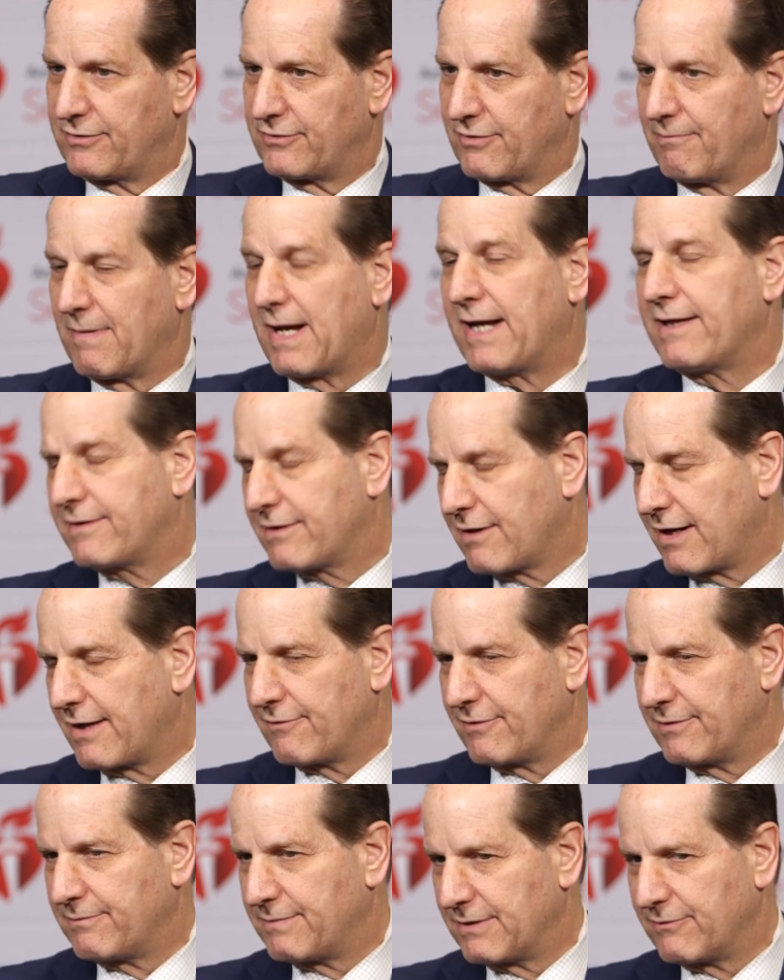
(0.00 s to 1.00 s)
So my
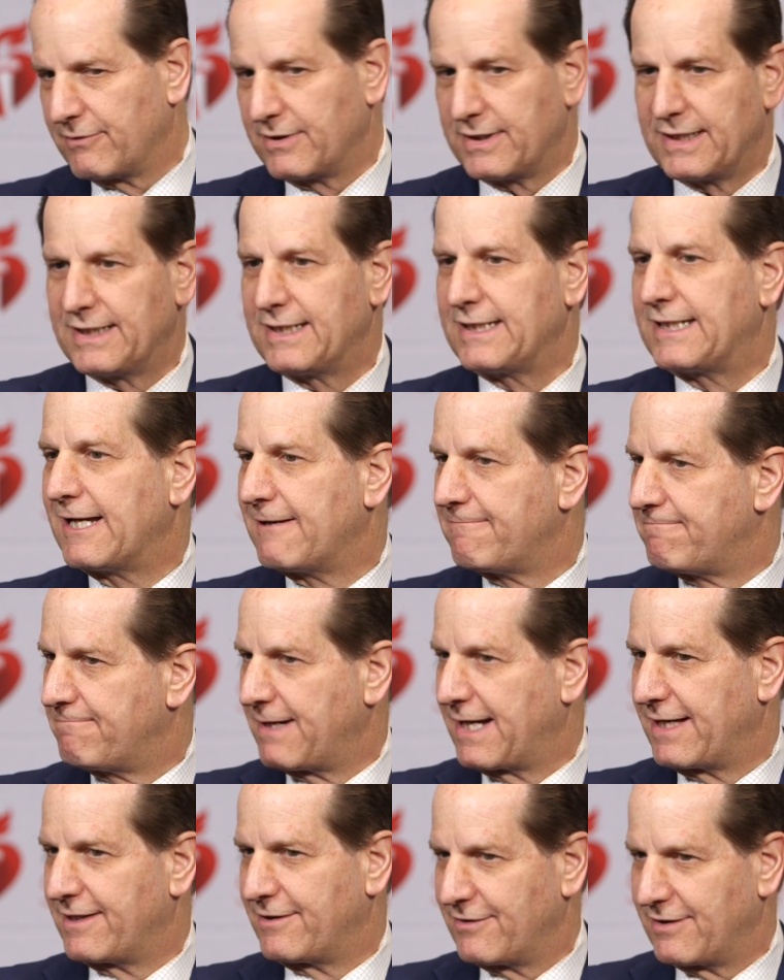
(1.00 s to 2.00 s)
thought would be we need to get
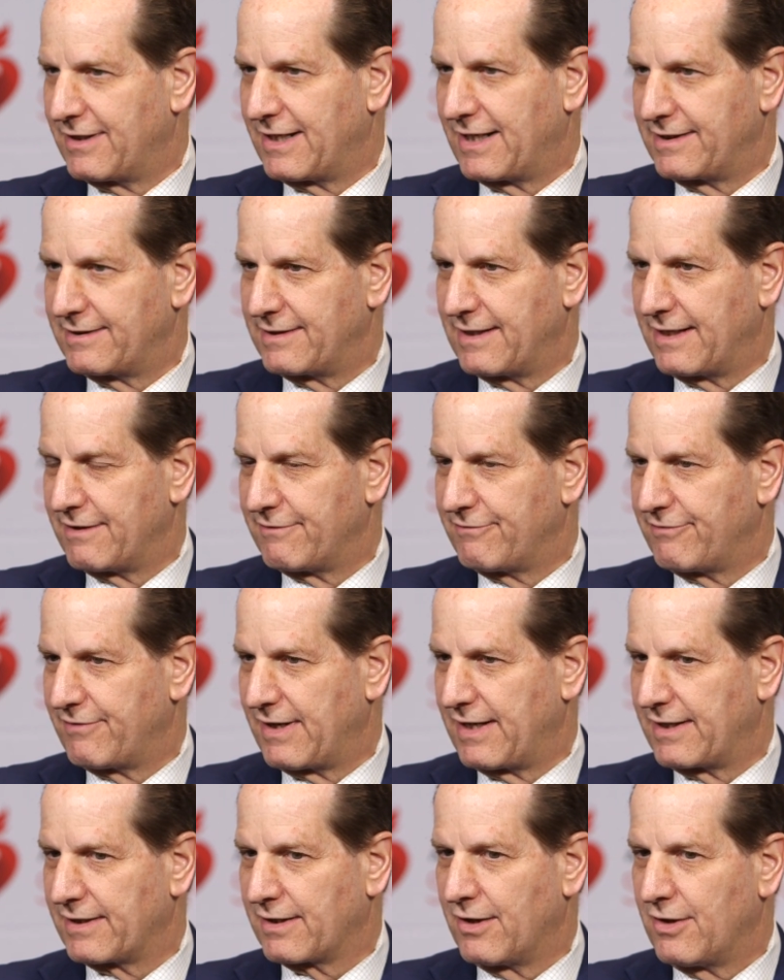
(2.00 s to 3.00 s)
better at
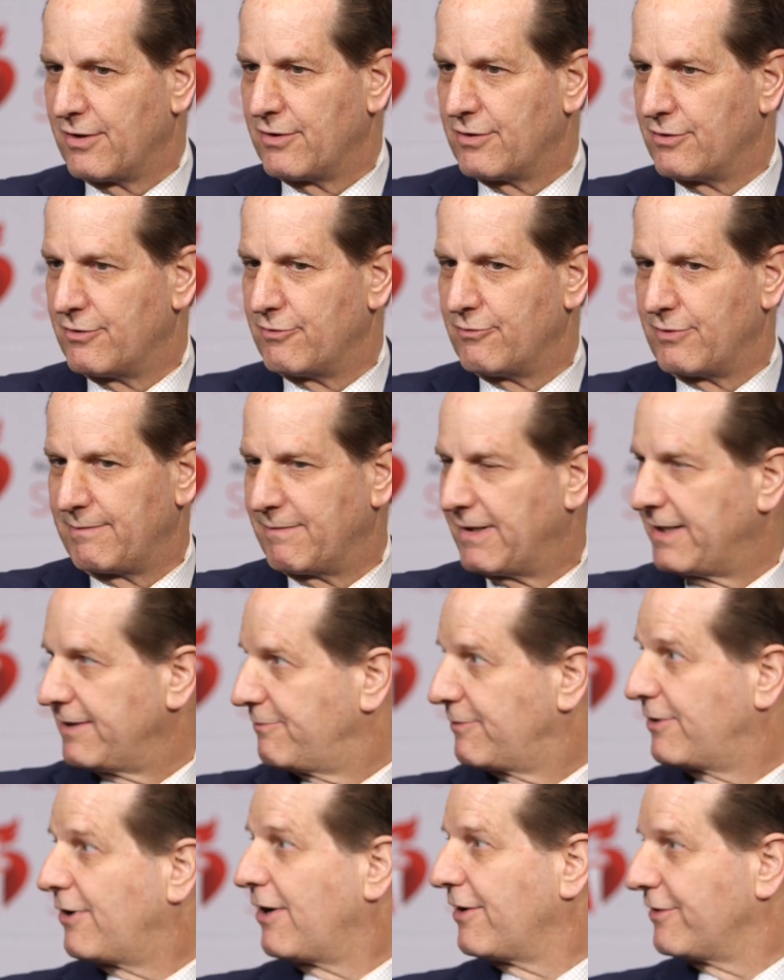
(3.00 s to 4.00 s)
identifying who we might
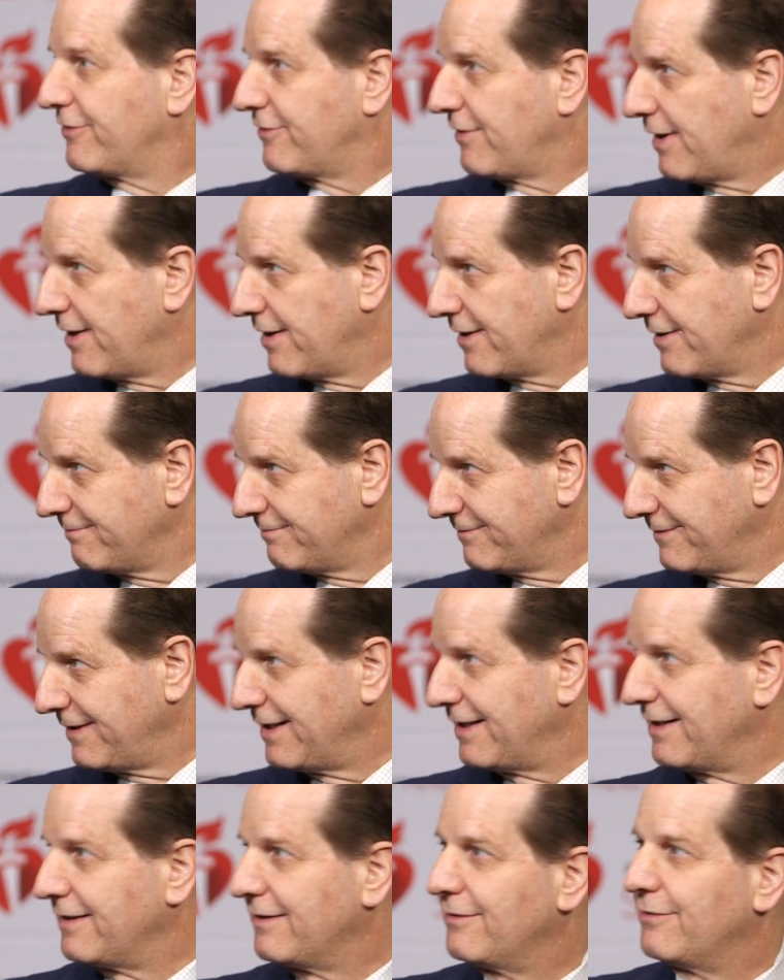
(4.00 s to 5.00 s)
cause harm and